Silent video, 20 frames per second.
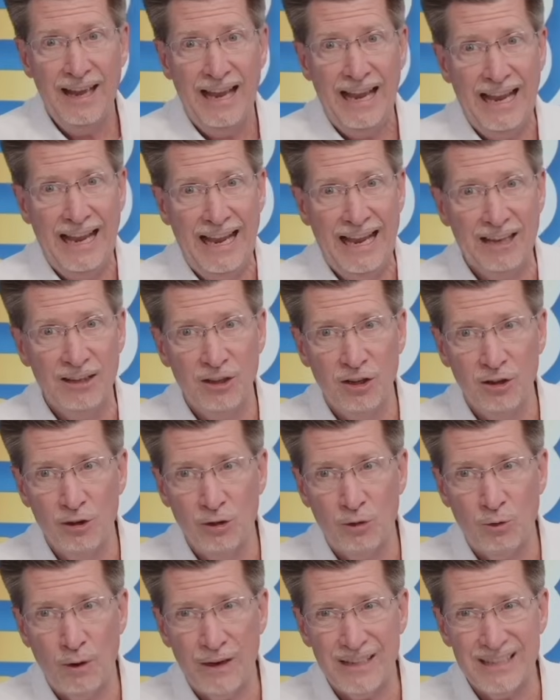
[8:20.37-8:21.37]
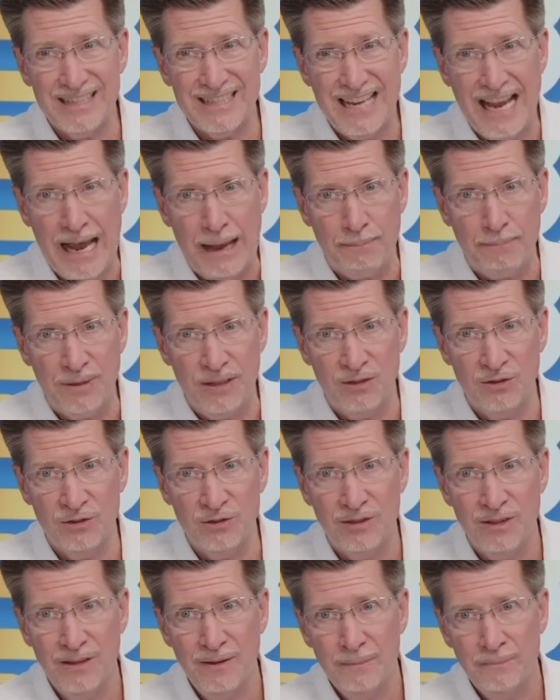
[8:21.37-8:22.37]
And look what has happened
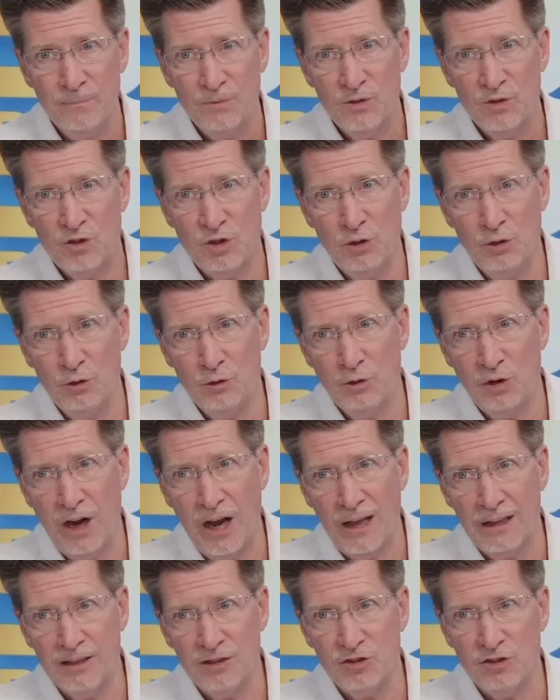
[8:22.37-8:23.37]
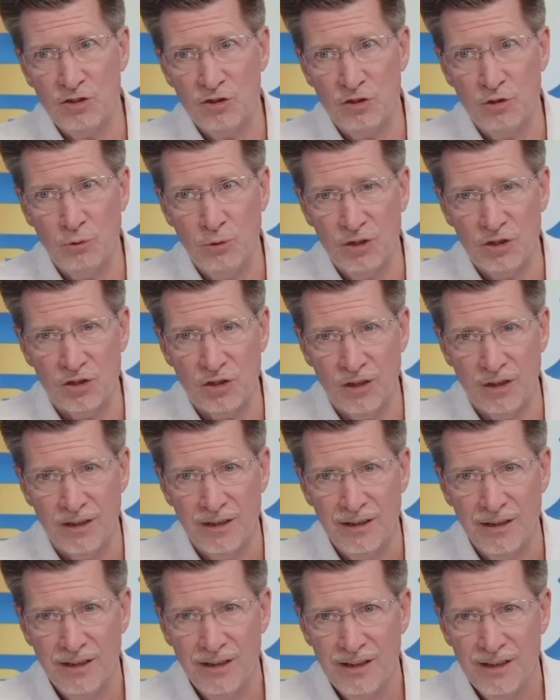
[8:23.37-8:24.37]
to college and tuition
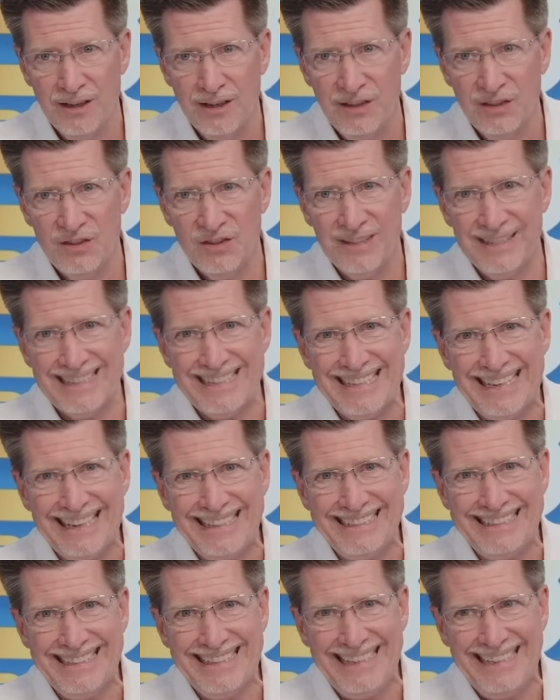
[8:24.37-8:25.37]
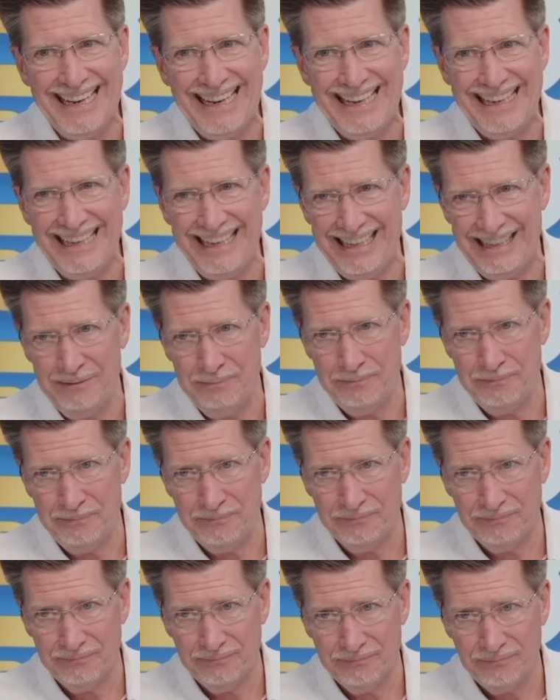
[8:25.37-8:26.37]
since 1980,
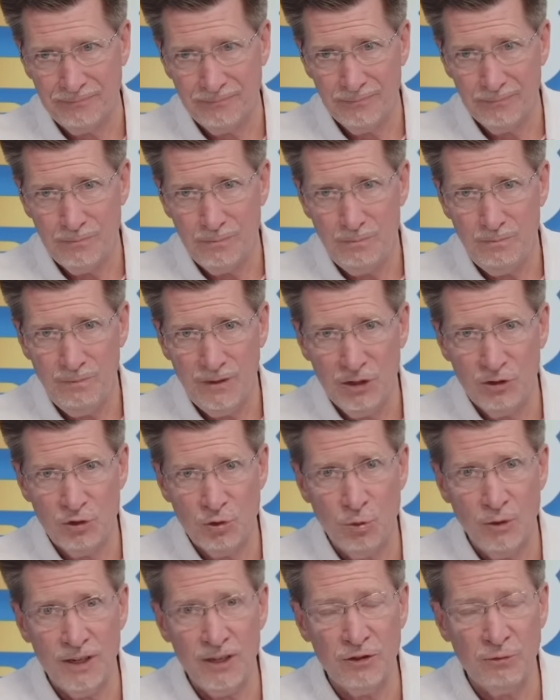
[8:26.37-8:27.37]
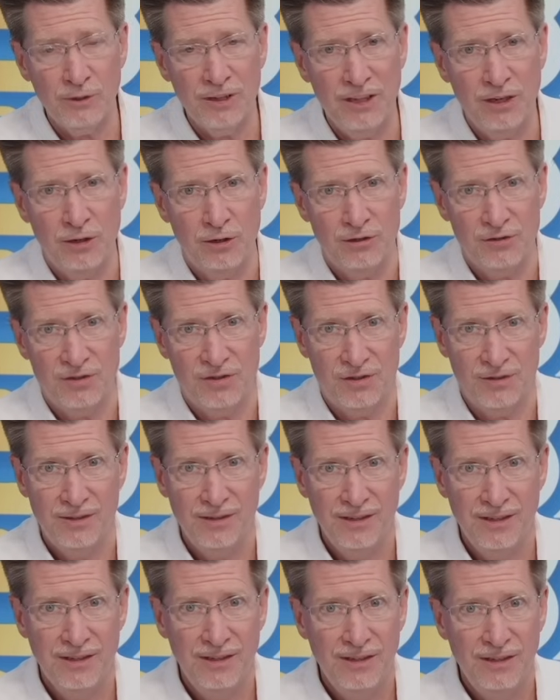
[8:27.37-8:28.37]
23 years.
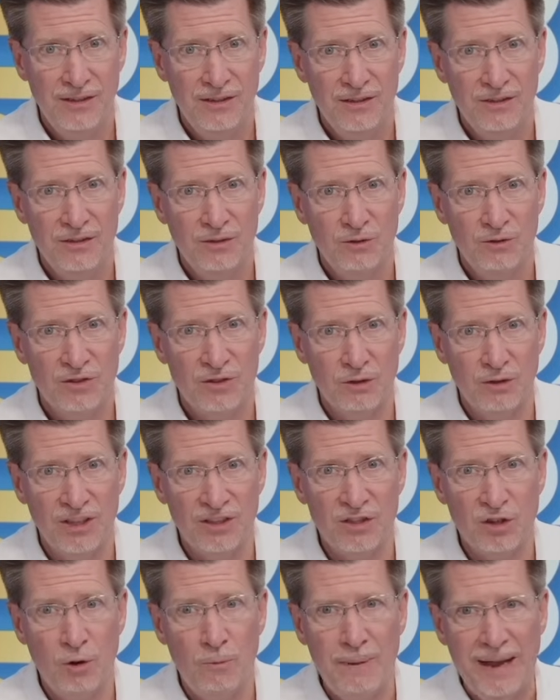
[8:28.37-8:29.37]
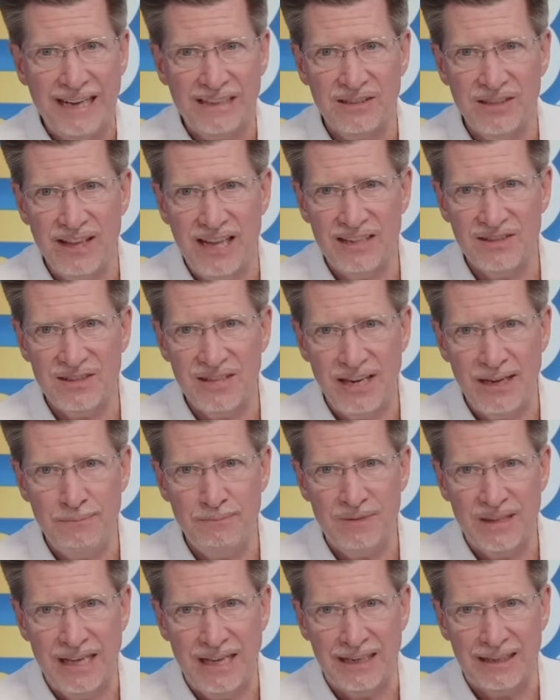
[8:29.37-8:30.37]
So let's go back to that
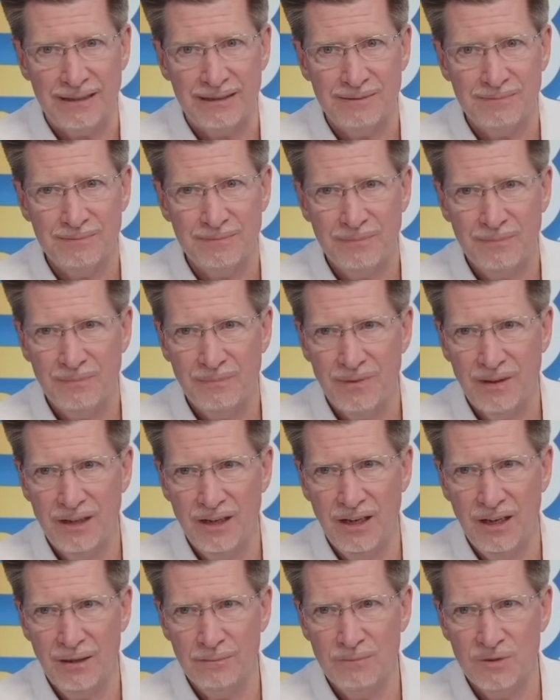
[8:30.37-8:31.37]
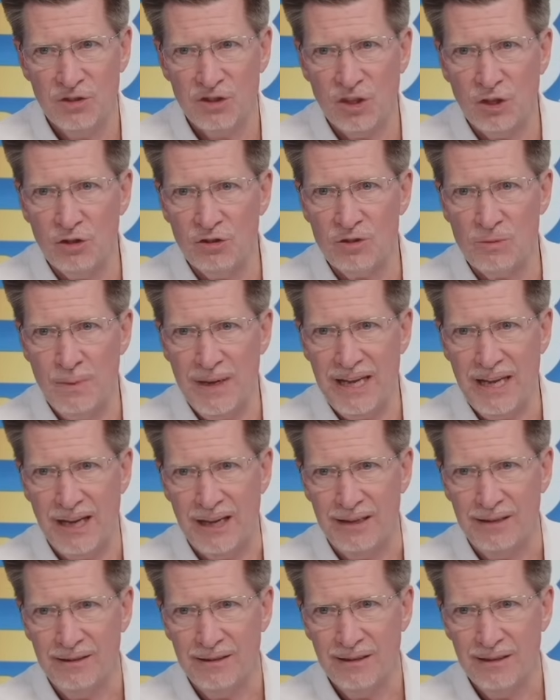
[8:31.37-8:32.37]
same thing. Um, excuse
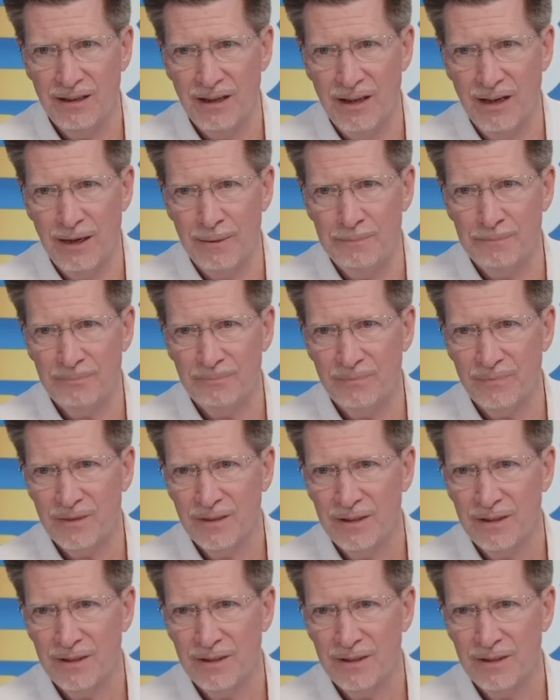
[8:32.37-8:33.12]
me. Um,